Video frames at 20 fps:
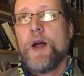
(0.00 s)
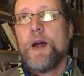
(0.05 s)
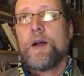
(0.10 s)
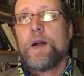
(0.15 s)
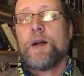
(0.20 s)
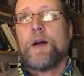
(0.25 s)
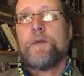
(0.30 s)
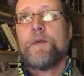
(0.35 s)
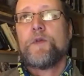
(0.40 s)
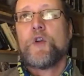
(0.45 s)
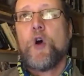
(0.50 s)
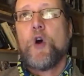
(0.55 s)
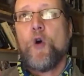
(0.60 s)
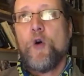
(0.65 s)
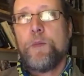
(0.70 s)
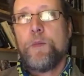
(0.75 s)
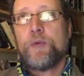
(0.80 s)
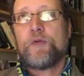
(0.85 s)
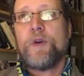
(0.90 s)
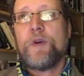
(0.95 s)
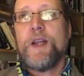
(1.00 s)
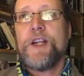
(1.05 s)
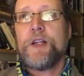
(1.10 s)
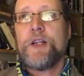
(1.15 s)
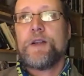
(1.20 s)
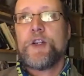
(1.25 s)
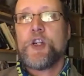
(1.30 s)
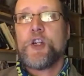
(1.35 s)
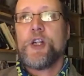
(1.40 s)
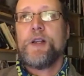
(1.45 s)
kind of
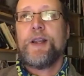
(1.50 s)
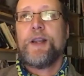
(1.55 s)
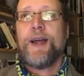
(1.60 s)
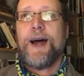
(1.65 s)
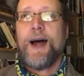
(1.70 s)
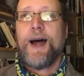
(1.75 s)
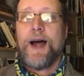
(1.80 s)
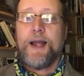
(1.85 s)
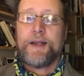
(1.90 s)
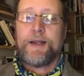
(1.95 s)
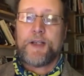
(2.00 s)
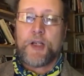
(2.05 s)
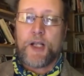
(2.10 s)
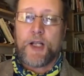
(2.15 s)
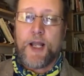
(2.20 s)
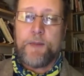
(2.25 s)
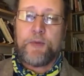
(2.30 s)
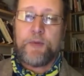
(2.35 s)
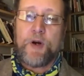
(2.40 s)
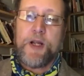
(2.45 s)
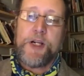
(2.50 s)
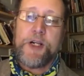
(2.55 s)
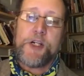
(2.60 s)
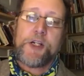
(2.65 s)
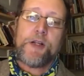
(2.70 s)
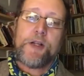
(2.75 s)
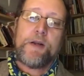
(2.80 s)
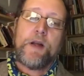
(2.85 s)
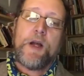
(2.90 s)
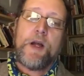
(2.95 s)
cooperation and
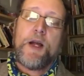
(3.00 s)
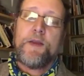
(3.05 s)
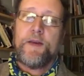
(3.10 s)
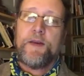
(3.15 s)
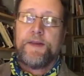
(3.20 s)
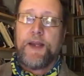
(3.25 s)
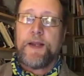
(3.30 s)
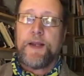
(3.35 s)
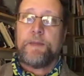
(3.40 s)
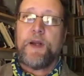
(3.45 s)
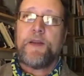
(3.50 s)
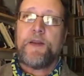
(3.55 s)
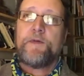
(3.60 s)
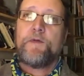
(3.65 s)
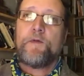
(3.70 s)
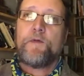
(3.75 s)
collaboration that's taking place,